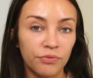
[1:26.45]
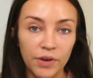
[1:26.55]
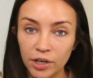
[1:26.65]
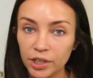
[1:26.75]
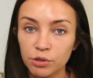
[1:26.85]

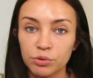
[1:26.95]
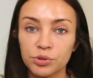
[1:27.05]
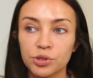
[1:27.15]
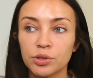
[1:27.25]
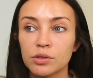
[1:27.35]
very
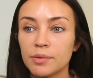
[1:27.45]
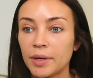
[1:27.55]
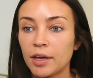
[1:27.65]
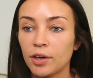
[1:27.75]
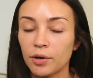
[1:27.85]
crucial to
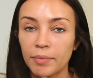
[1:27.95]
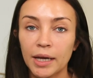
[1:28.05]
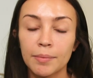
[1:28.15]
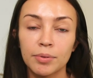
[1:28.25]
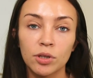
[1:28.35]
making your
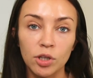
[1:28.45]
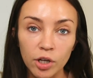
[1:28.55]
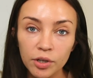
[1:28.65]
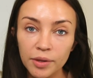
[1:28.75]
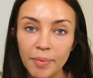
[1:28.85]
makeup
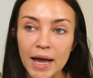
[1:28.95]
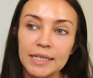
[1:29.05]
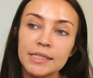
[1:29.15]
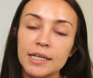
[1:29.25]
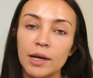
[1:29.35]
look the
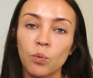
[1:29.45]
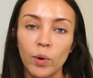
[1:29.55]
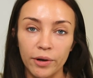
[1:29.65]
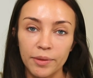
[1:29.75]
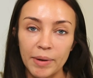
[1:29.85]
best and
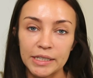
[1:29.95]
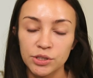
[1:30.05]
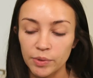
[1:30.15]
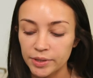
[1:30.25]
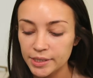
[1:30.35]
wear the
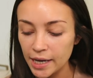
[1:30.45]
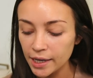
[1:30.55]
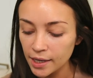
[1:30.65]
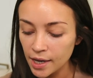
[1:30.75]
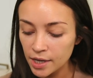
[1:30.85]
best throughout the
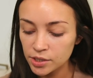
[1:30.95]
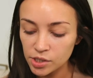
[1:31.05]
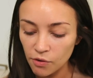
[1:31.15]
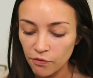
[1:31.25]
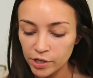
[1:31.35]
day.
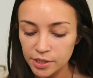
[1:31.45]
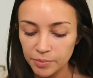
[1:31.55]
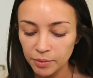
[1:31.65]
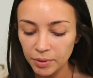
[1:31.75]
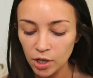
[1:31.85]
So first
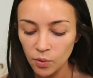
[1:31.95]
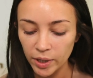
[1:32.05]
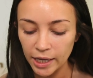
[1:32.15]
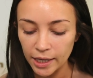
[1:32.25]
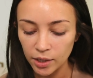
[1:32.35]
I'm going to be
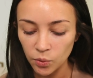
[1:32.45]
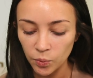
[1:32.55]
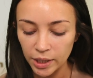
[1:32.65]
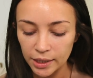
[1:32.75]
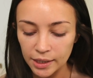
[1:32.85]
going in
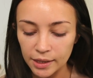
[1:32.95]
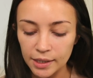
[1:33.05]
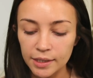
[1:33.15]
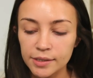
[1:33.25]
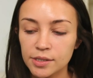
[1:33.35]
with
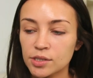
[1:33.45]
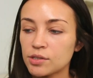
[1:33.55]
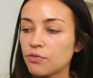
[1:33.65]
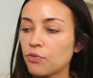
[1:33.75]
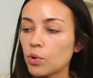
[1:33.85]
these
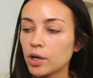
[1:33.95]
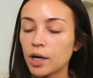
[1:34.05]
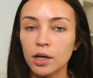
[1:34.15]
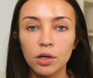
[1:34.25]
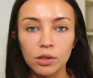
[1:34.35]

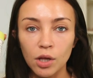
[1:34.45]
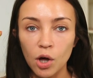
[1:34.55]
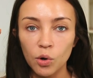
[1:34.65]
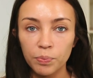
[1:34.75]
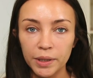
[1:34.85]
Sephora
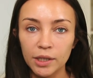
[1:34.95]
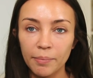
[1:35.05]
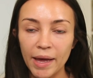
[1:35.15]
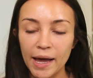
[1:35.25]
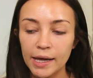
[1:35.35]
Glow Peel
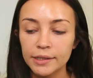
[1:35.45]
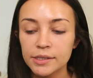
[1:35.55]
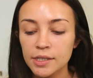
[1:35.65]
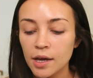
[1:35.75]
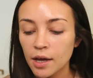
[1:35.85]
Pads.